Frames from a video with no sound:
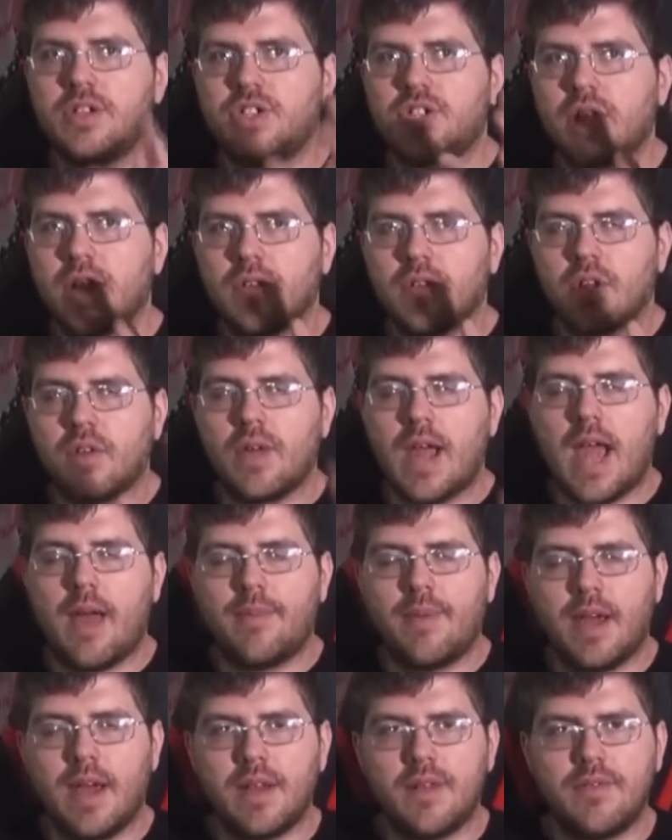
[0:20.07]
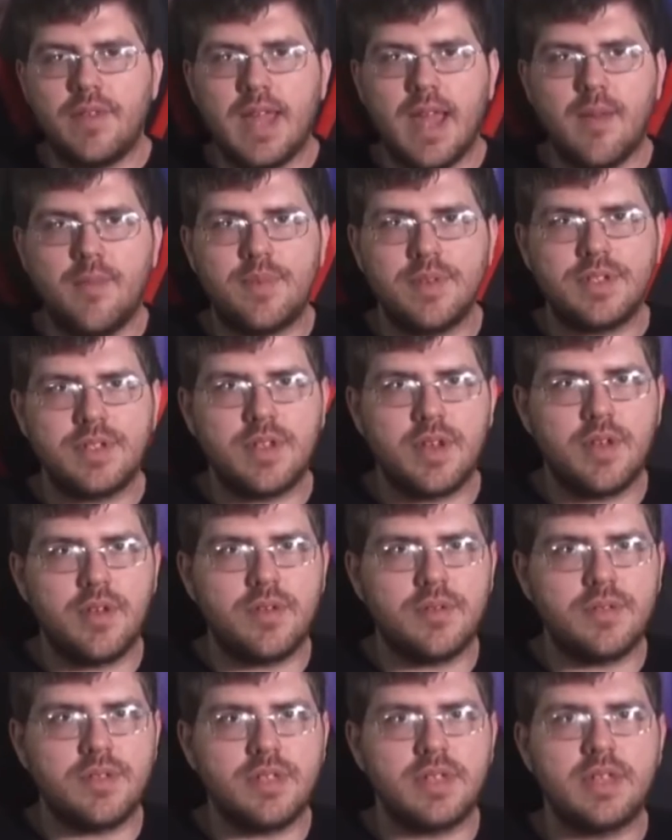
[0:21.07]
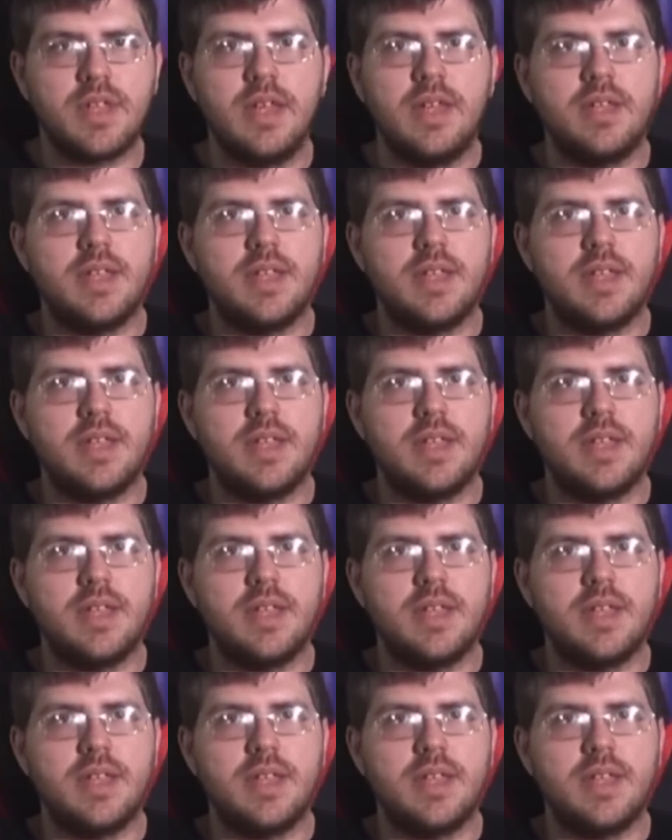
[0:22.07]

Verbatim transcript: share the crap out of the episodes.